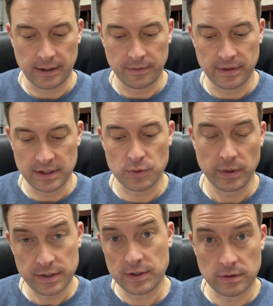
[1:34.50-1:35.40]
This
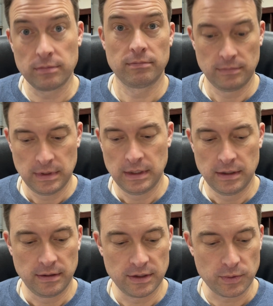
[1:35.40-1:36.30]
was
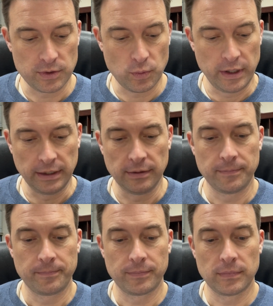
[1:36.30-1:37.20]
one,
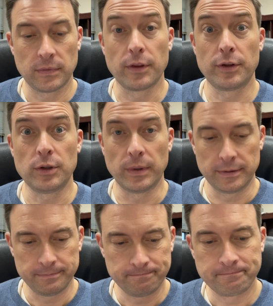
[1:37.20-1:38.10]
the third one.
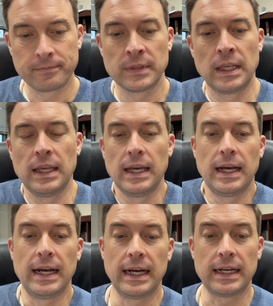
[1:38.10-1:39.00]

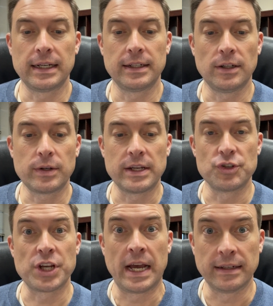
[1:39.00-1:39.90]
Okay,
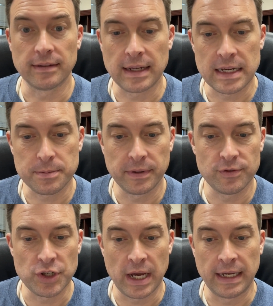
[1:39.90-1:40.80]
John, the Gospel of
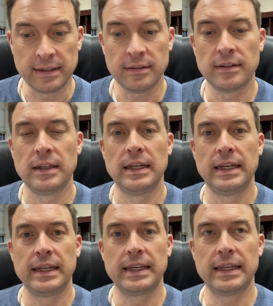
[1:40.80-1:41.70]
John
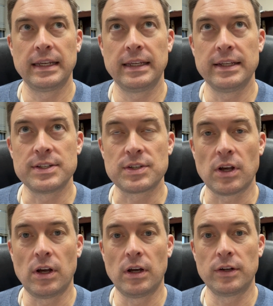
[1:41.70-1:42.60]
is
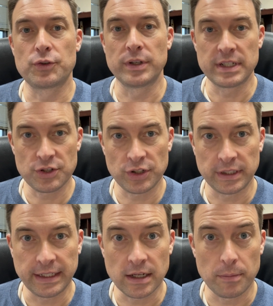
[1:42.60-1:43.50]

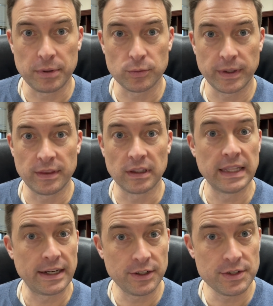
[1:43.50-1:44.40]
traditionally coupled with the
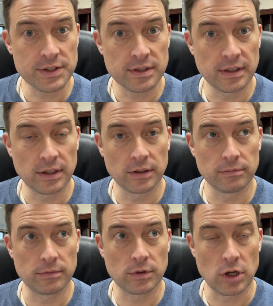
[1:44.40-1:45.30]
letters that are
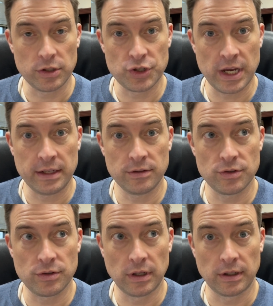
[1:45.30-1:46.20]
called John,
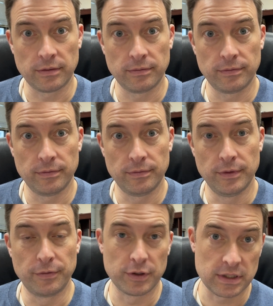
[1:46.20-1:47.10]

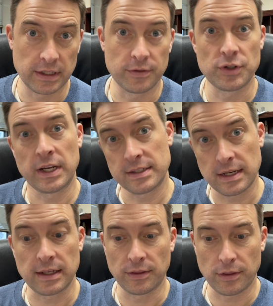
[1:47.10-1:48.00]
the first letter of John,
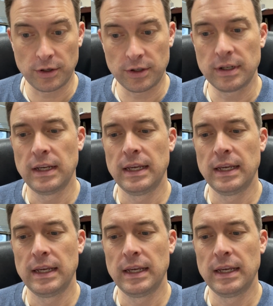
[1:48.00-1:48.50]
second and third.